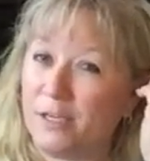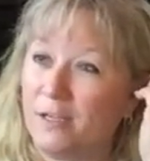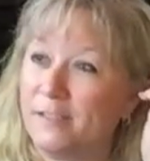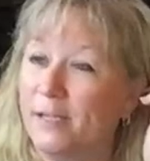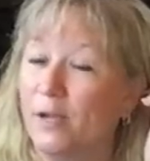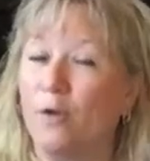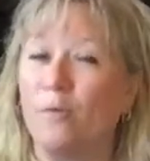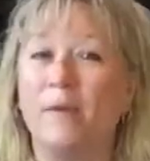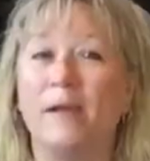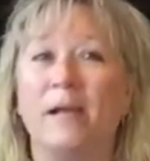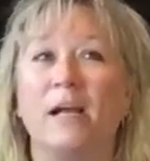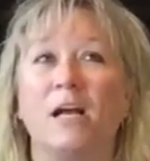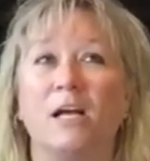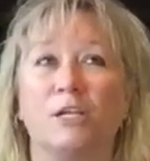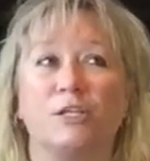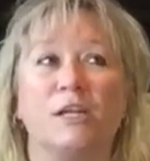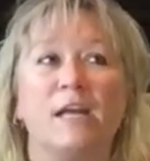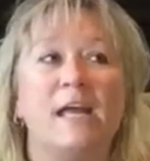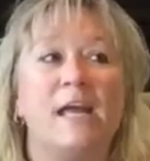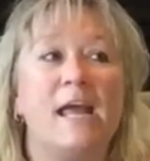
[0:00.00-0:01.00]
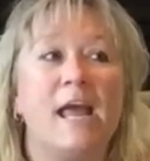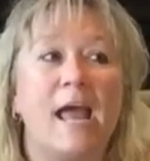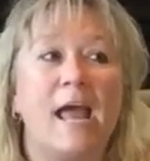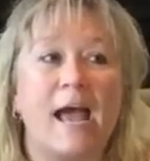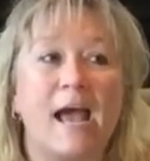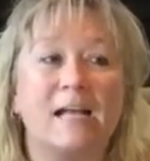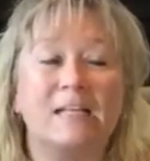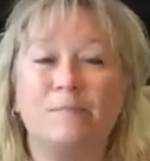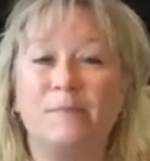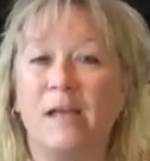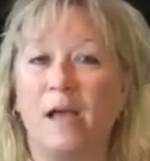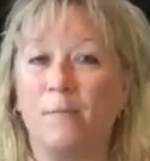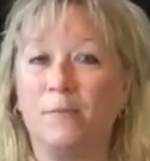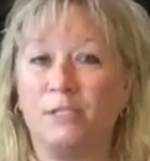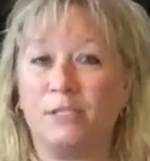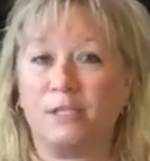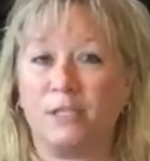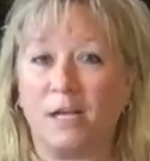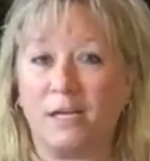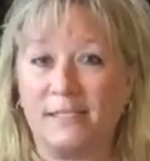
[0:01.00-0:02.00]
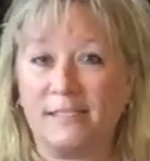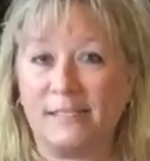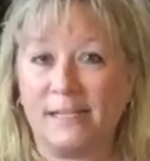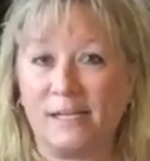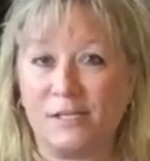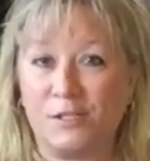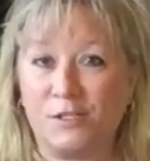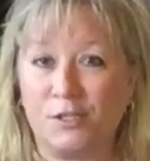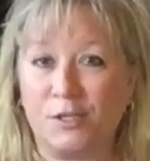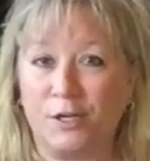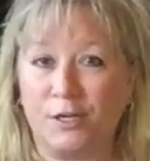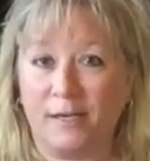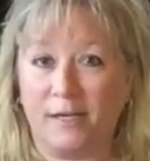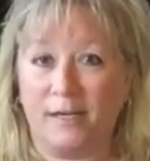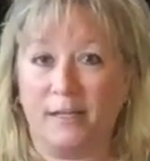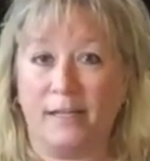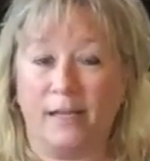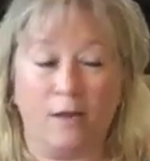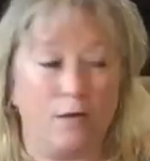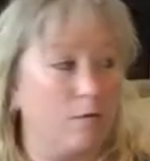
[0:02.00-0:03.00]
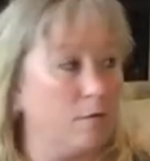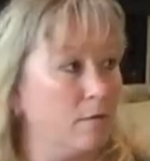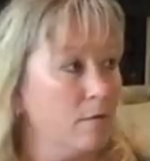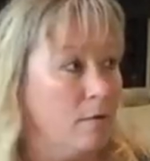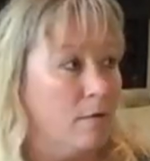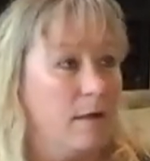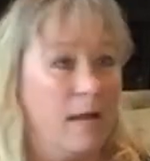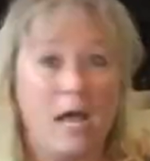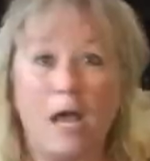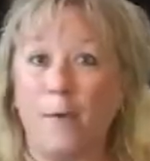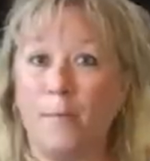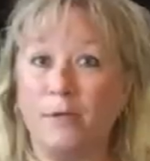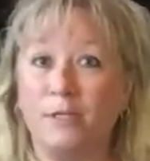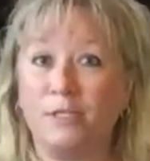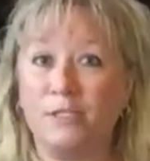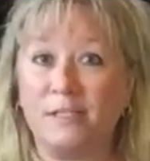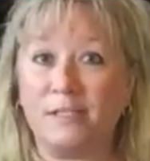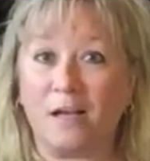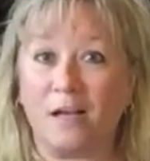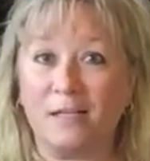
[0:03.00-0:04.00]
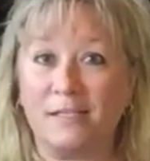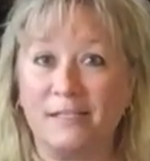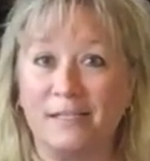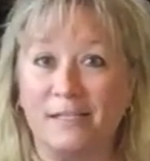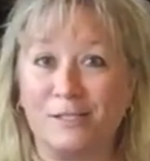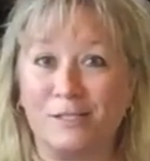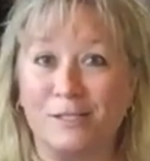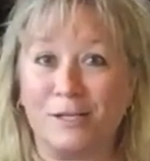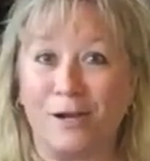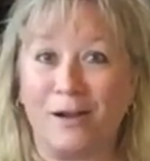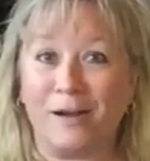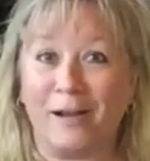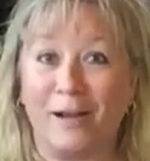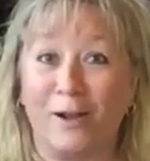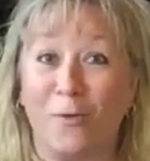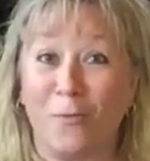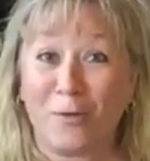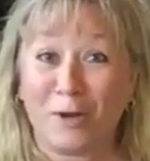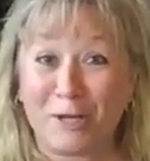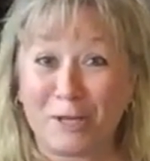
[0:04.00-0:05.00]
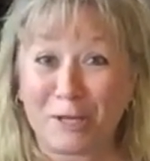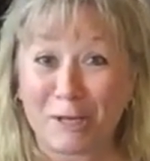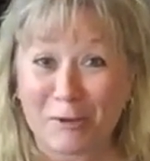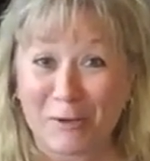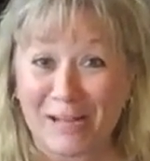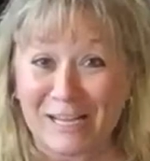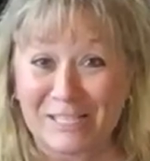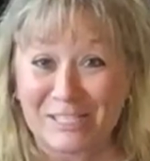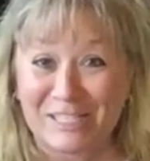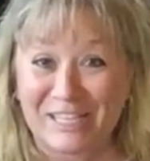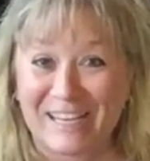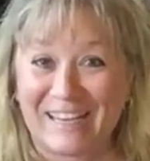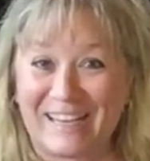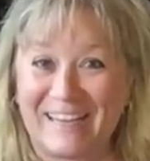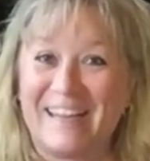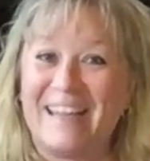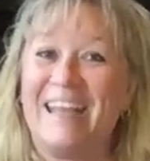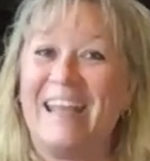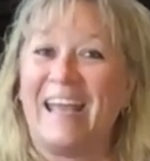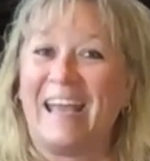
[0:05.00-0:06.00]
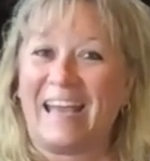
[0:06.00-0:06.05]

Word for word: I'll say, oh my gosh, ask me how much it costs to get started. And they go, how much does it cost to get started? And I go, what a good question.